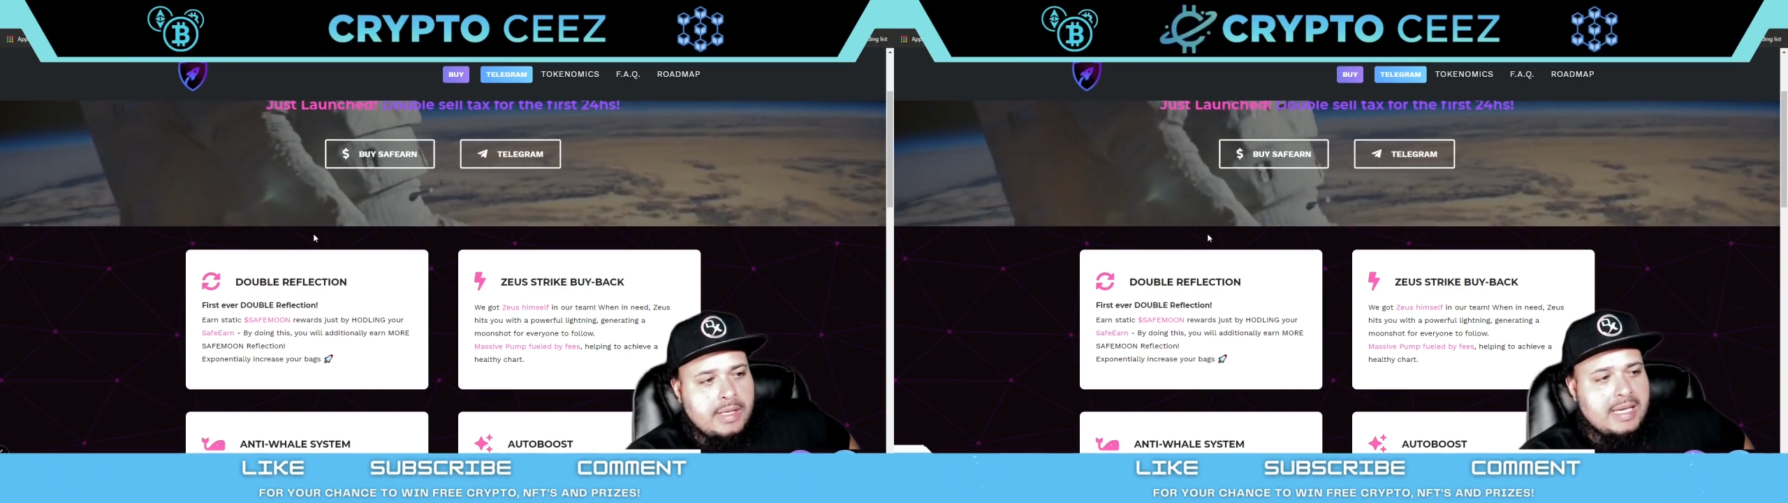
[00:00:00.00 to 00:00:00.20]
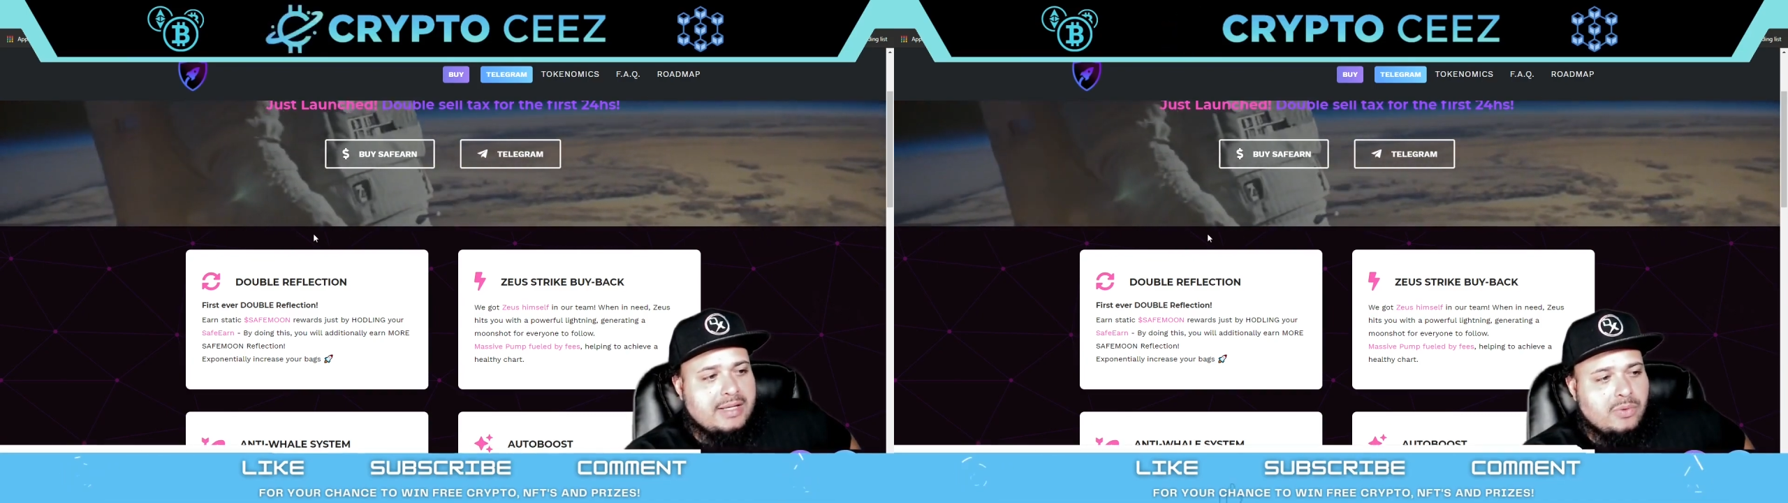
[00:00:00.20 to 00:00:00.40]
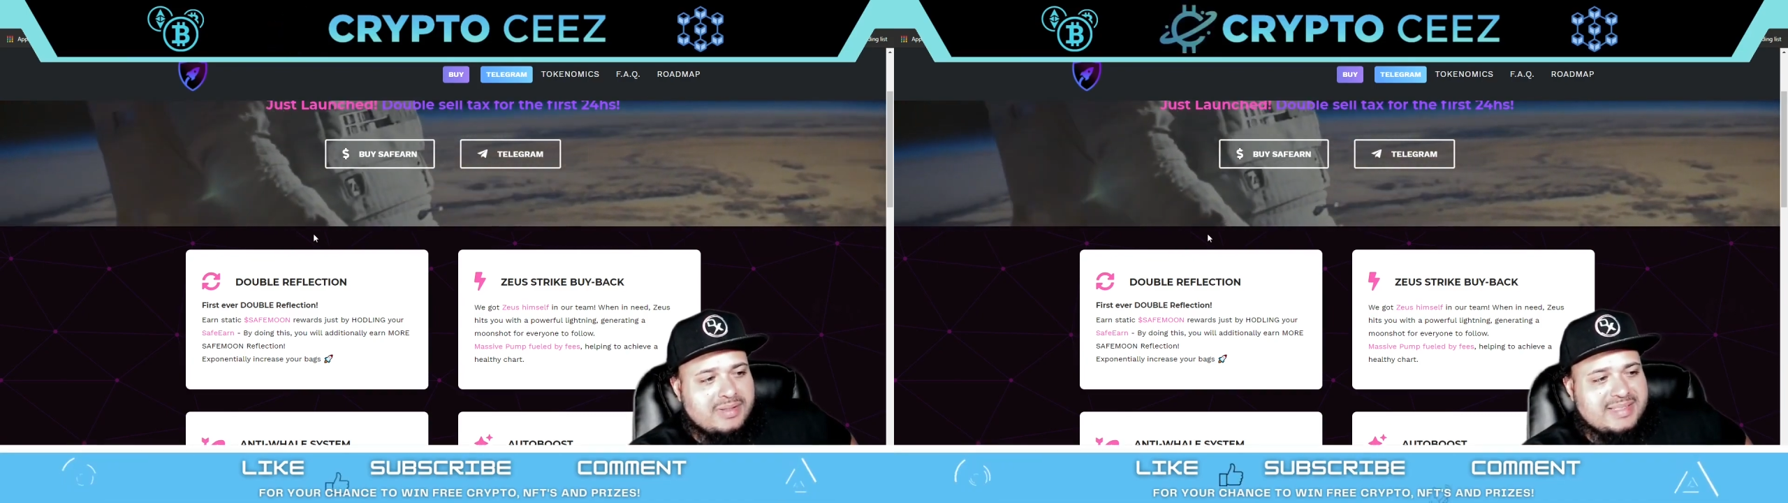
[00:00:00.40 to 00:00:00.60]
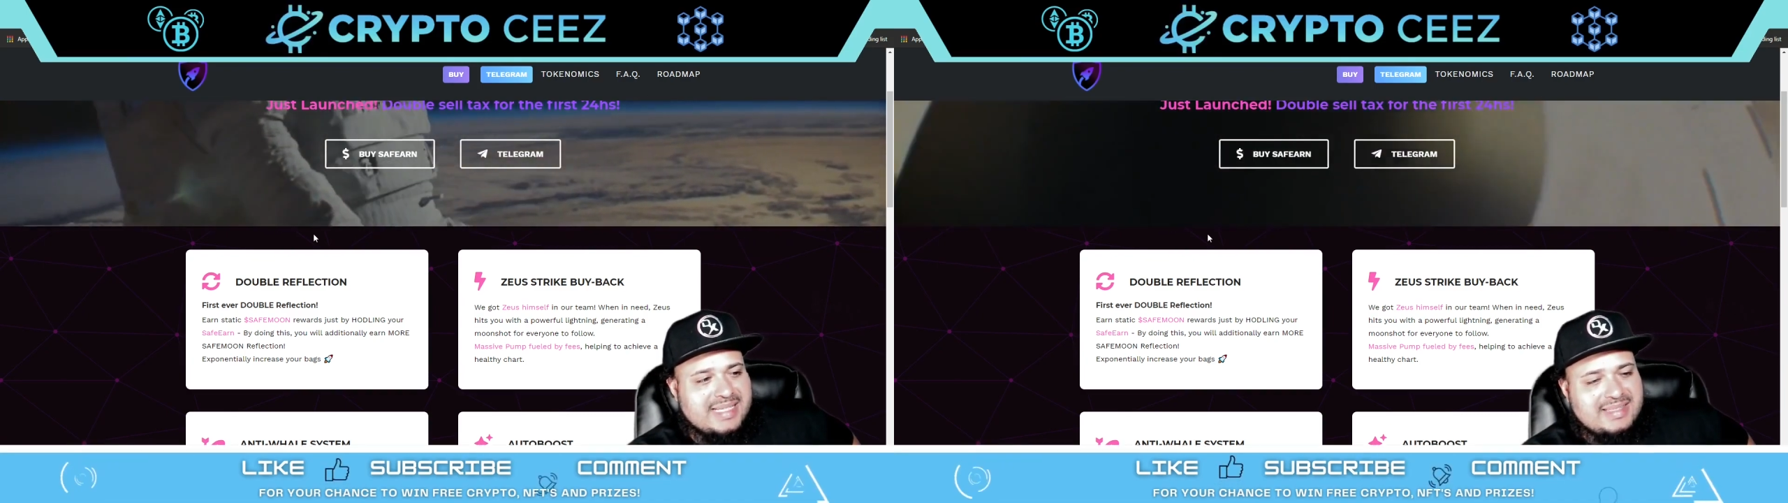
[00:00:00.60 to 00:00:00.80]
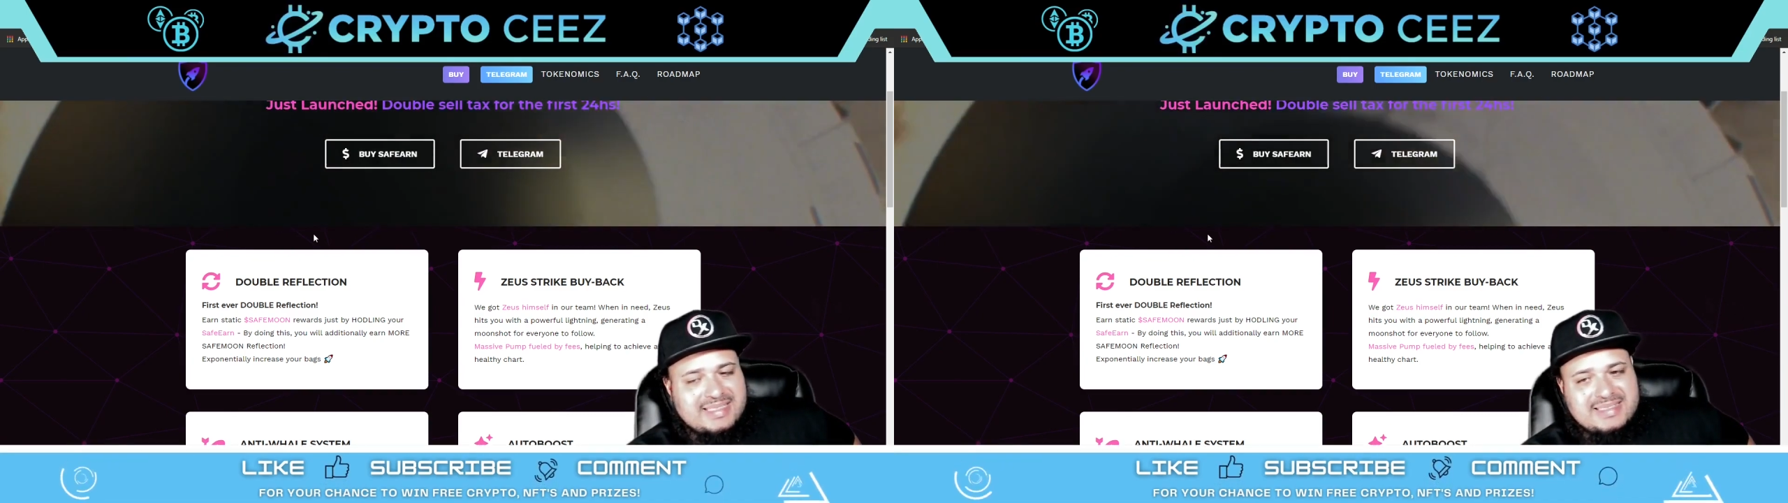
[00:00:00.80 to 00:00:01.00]
in order to
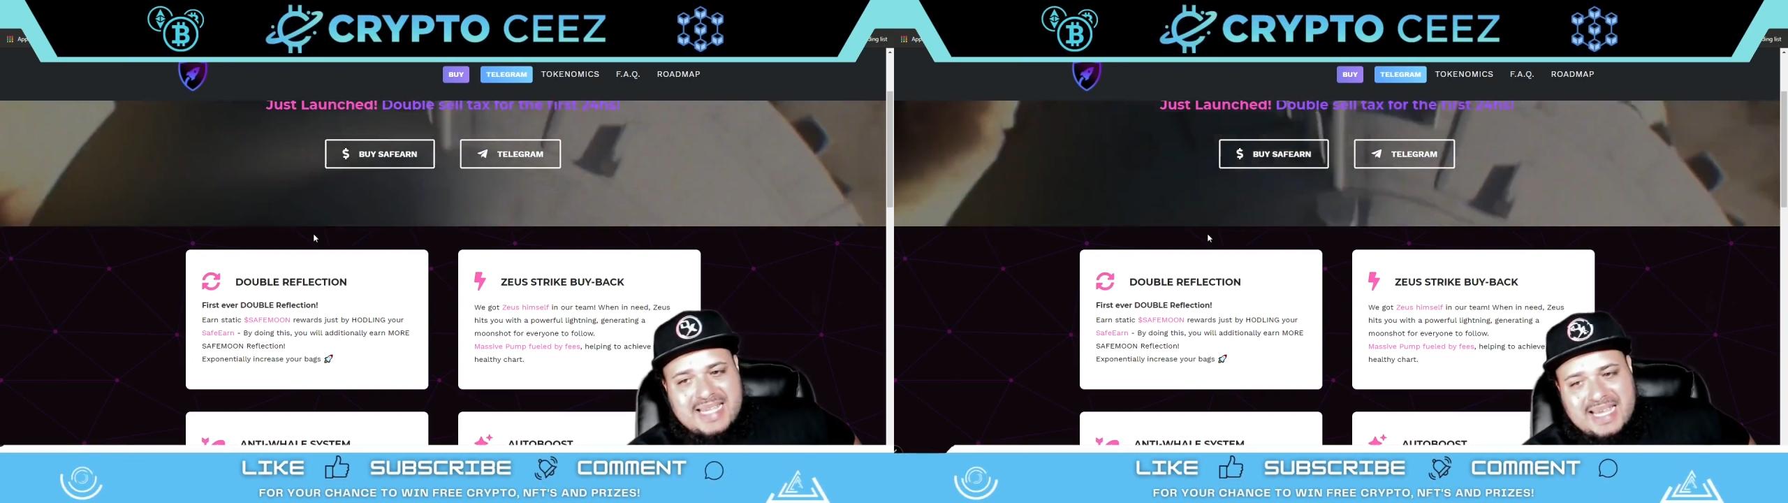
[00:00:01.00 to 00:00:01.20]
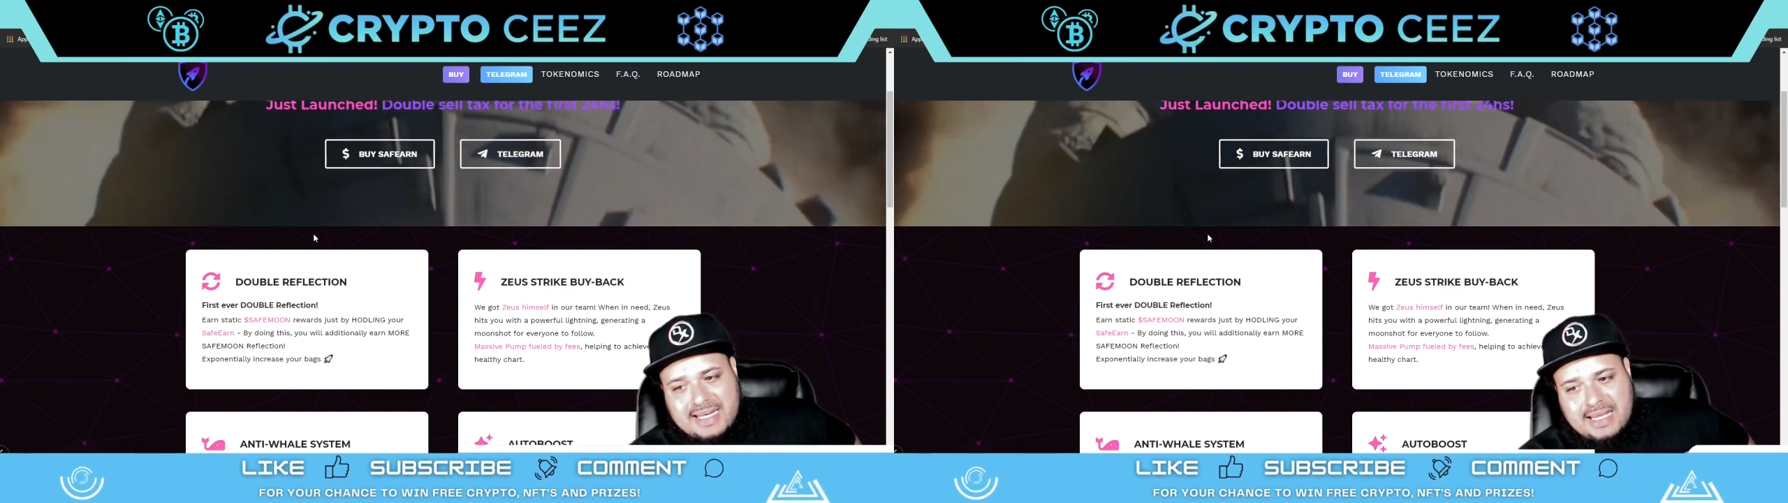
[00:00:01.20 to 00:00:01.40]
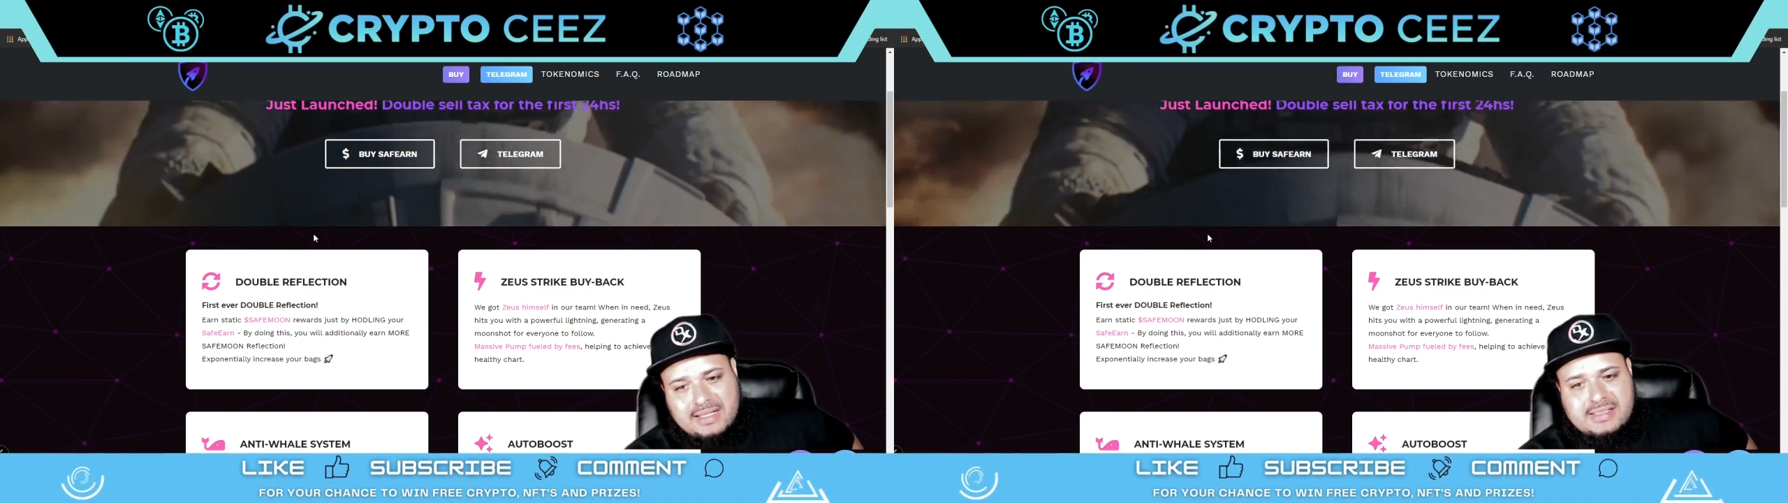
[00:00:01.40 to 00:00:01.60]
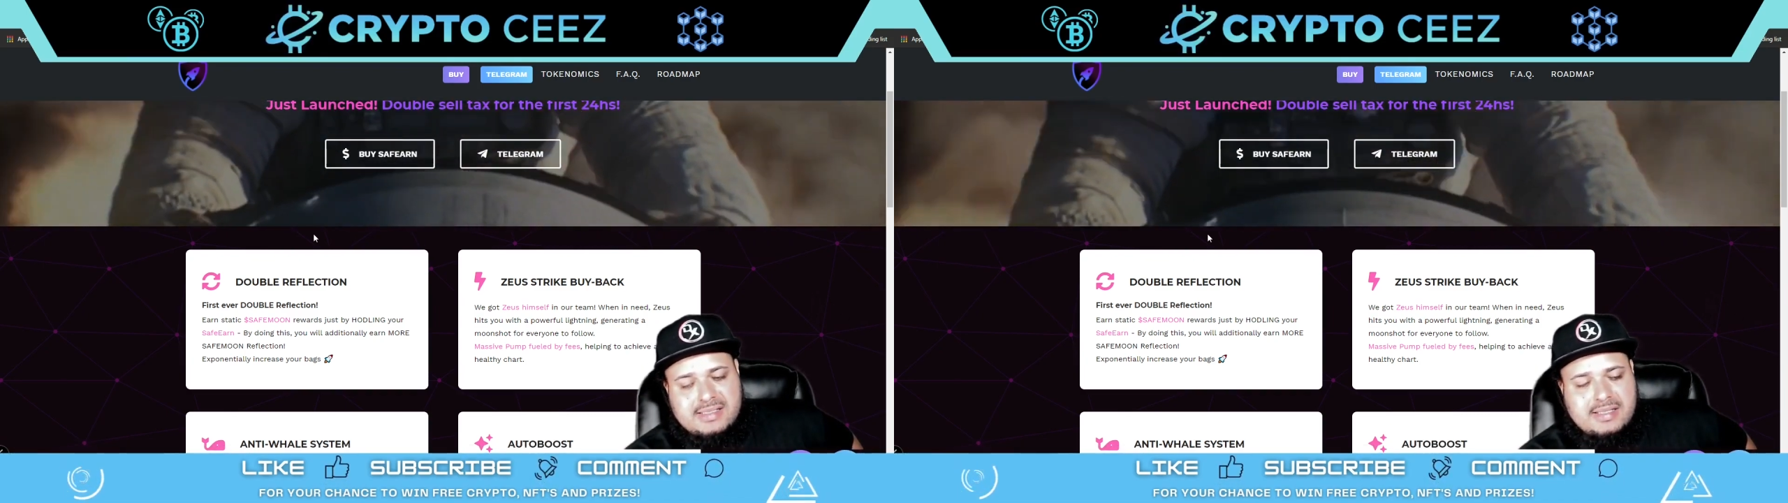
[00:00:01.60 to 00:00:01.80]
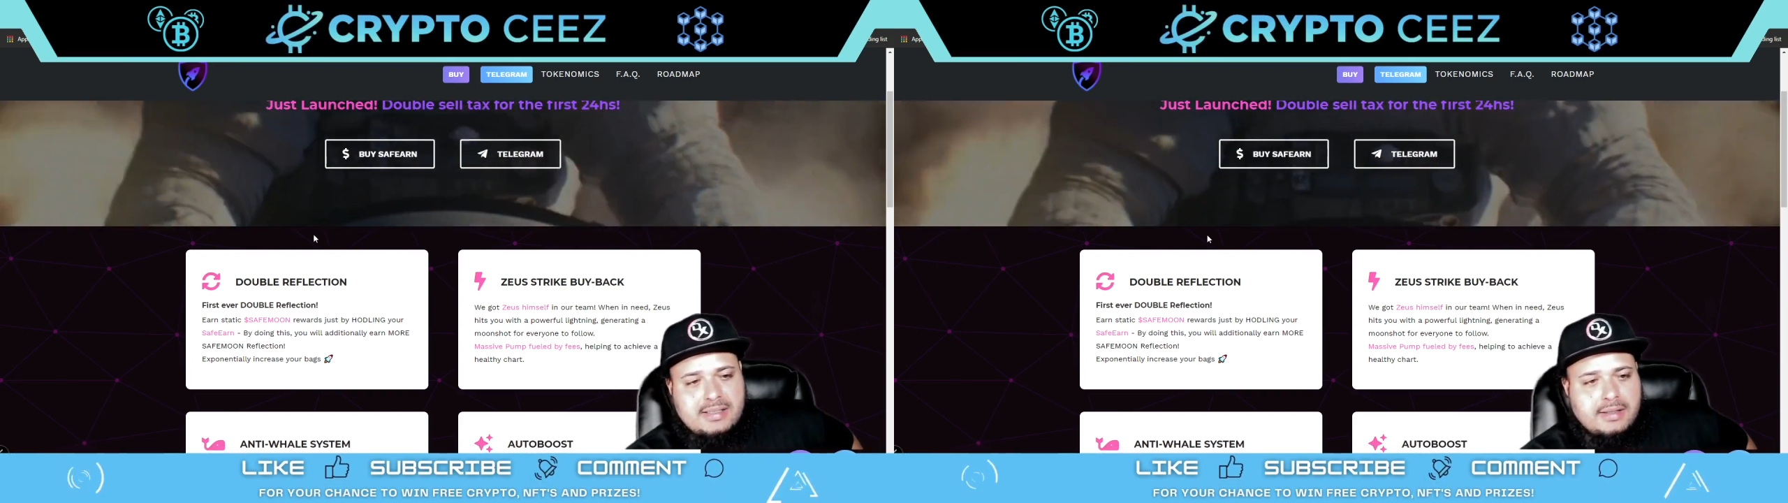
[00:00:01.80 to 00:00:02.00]
get these
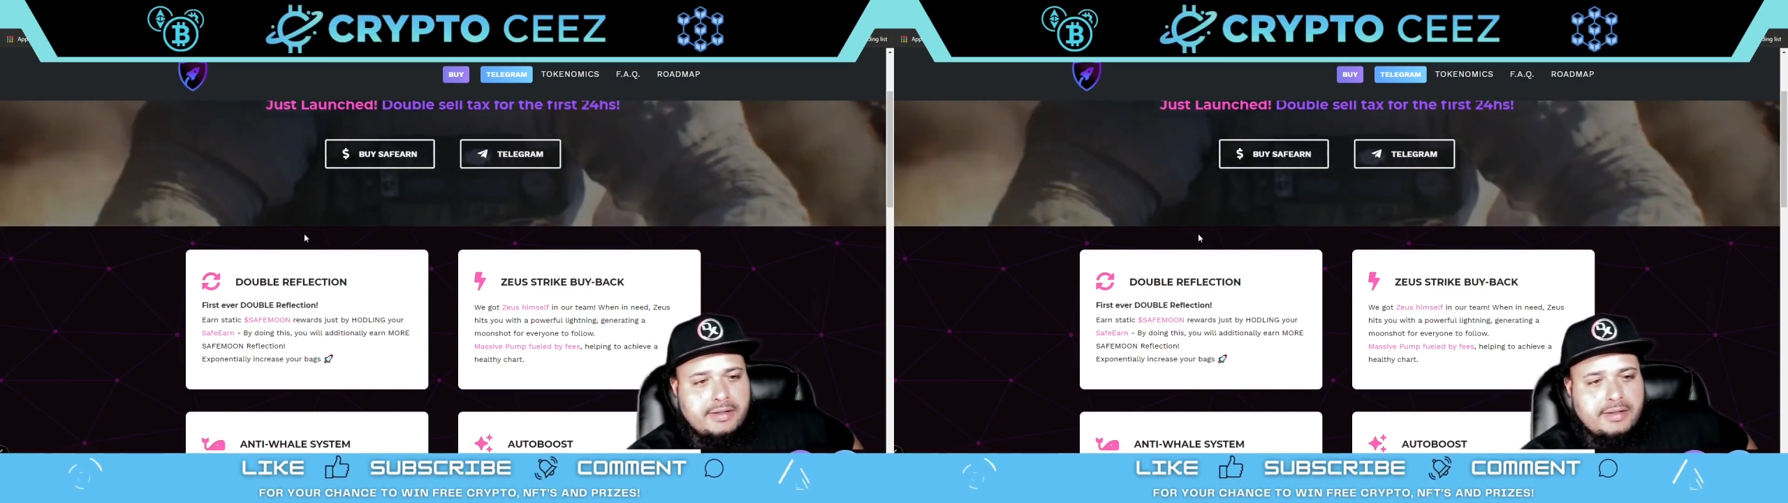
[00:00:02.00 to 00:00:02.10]
10x,